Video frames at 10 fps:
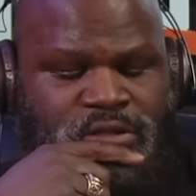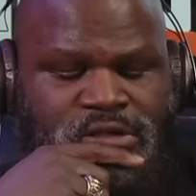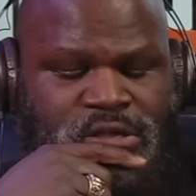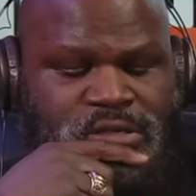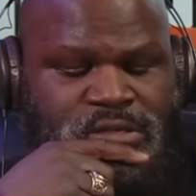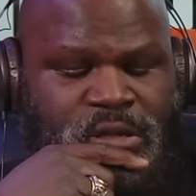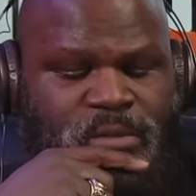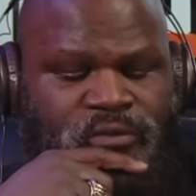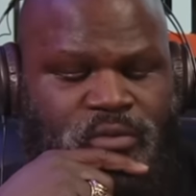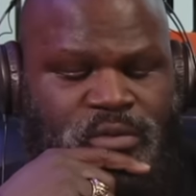just, some
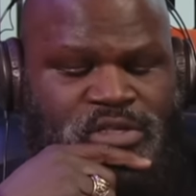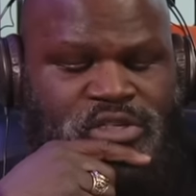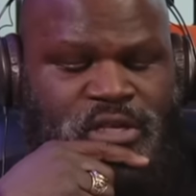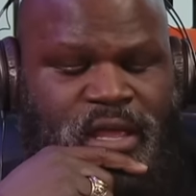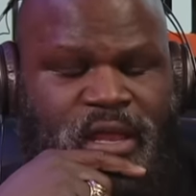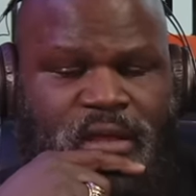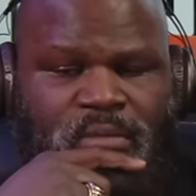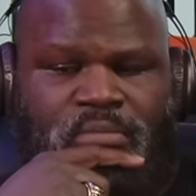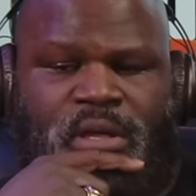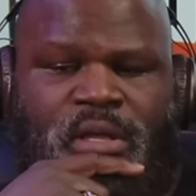of it was genetic,
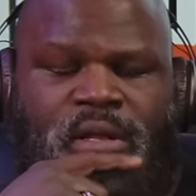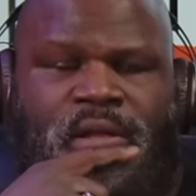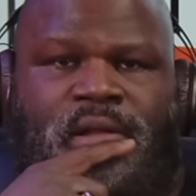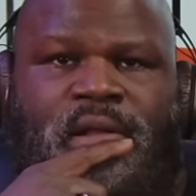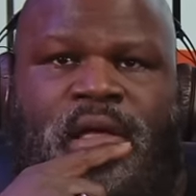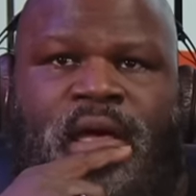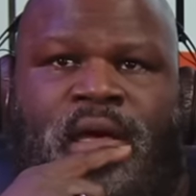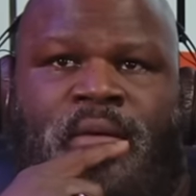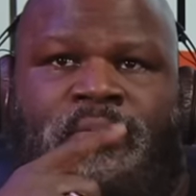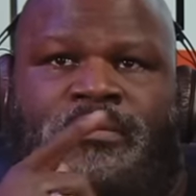but
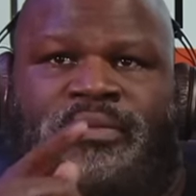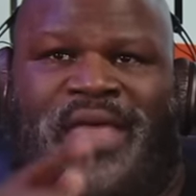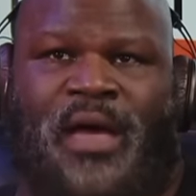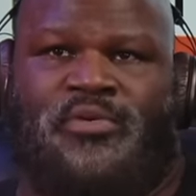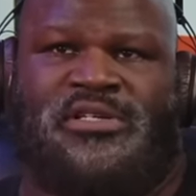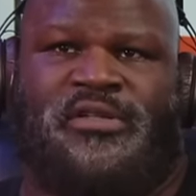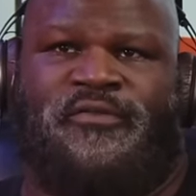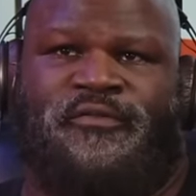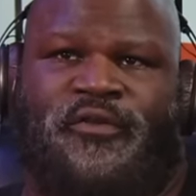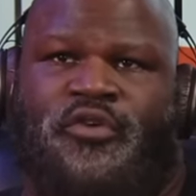that was the
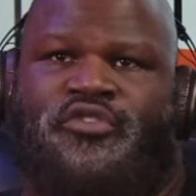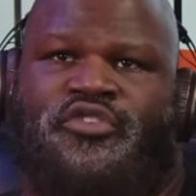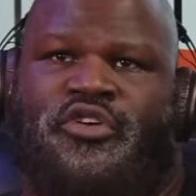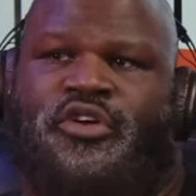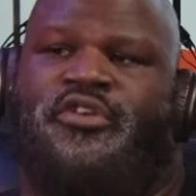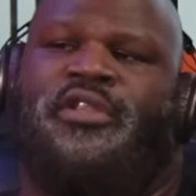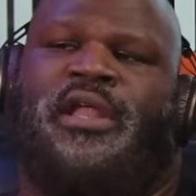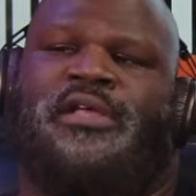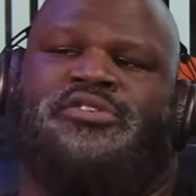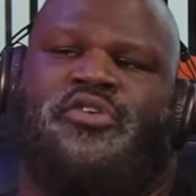first year that
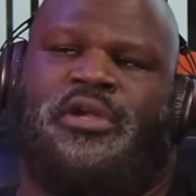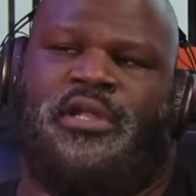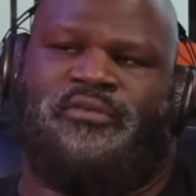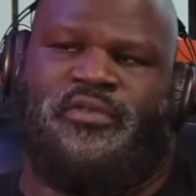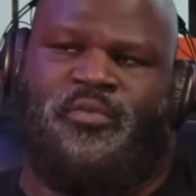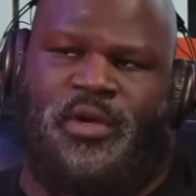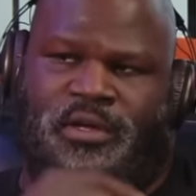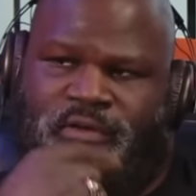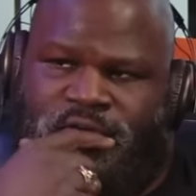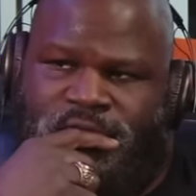I started lifting
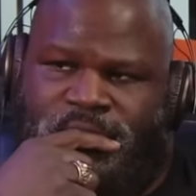weights.